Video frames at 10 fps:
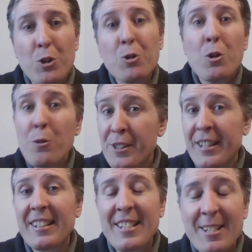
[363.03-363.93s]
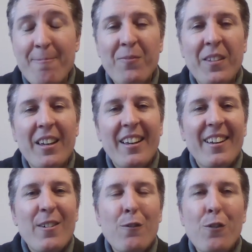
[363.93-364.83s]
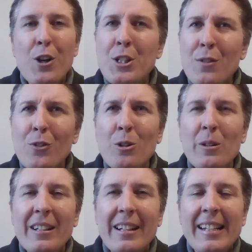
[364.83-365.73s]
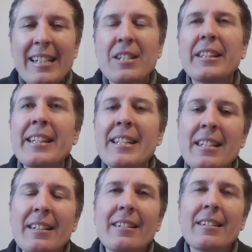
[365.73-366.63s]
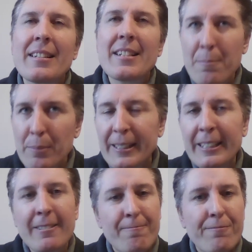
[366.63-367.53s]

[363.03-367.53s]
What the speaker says: do two things. First of all, is to listen deeply,